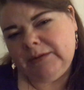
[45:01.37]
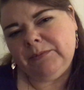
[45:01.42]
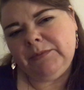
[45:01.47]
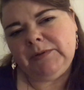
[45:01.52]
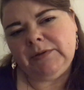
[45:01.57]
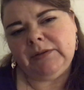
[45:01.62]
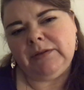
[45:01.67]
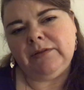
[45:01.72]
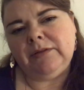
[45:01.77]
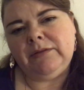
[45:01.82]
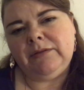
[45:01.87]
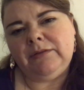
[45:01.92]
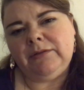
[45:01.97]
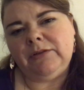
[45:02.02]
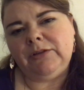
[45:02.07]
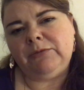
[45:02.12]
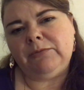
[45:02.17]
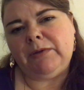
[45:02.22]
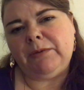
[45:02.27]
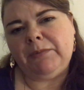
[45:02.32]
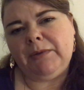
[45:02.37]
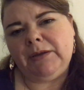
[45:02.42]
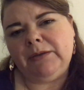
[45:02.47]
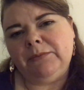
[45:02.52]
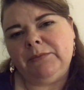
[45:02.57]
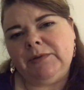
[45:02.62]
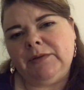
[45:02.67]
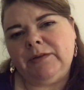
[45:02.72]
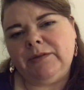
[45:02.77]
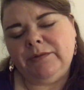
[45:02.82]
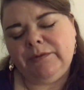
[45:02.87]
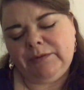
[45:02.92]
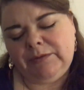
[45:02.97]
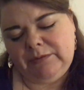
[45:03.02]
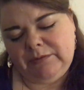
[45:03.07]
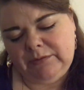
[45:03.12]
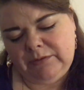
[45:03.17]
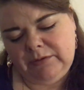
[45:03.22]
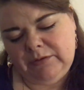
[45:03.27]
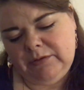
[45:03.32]
them to come out by themselves,
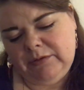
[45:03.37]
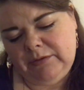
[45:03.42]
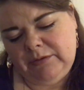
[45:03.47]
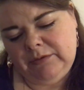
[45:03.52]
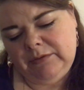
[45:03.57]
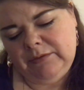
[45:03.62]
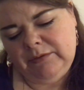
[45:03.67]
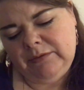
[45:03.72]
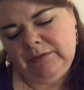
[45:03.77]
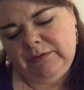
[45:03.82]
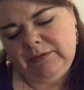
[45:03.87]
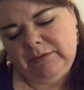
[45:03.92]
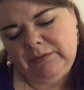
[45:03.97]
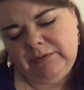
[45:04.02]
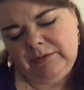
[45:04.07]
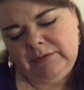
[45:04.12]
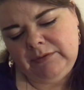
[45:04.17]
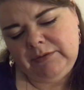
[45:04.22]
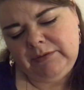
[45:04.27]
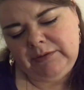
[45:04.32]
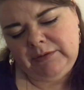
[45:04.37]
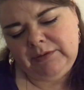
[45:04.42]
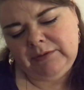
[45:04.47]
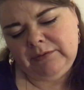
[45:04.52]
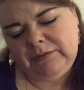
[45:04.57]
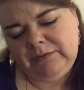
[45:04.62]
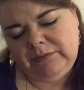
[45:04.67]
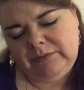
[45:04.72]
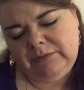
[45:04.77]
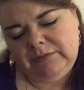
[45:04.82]
you know.